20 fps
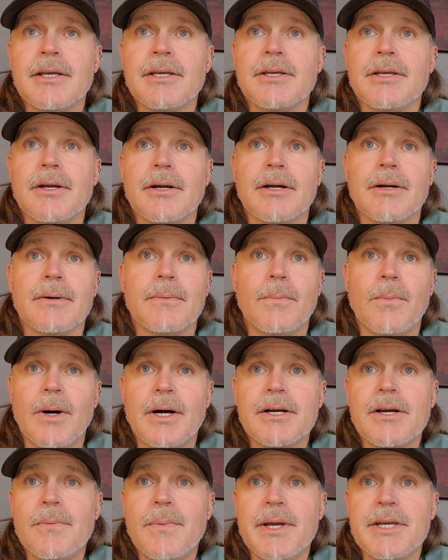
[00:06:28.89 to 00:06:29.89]
your
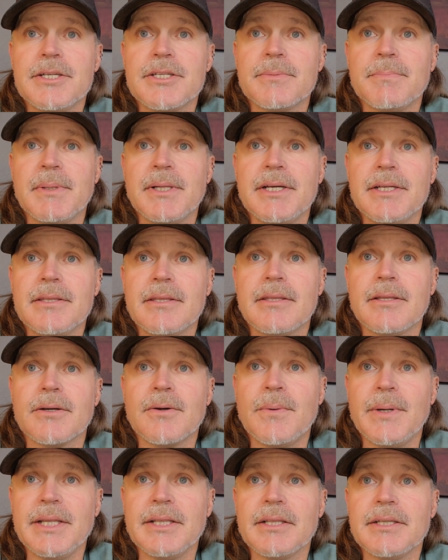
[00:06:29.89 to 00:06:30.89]
walk-away split, the
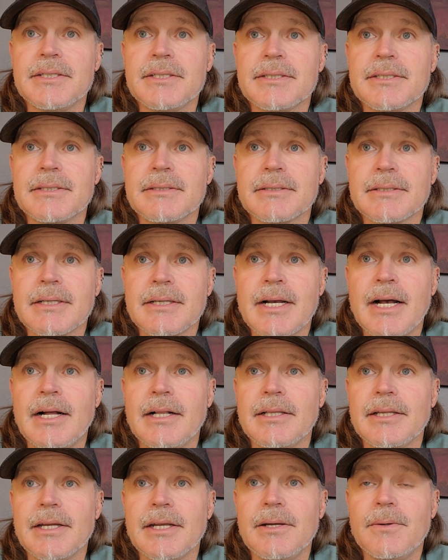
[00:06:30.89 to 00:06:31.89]
queenless
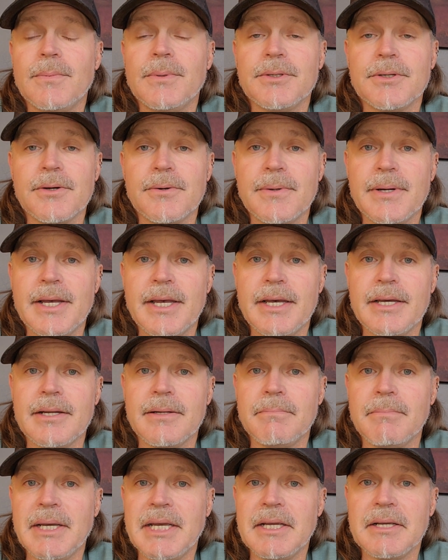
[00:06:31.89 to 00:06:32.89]
colony will go ahead
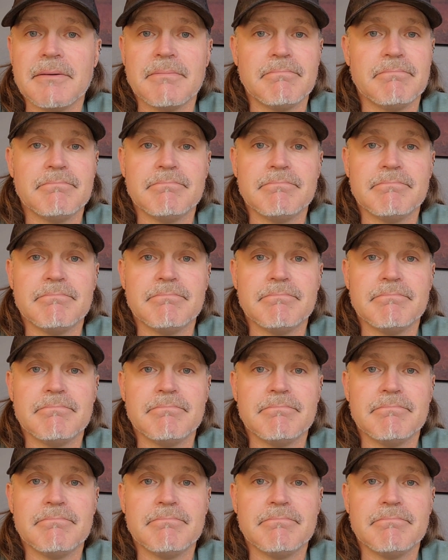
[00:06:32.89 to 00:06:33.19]
and make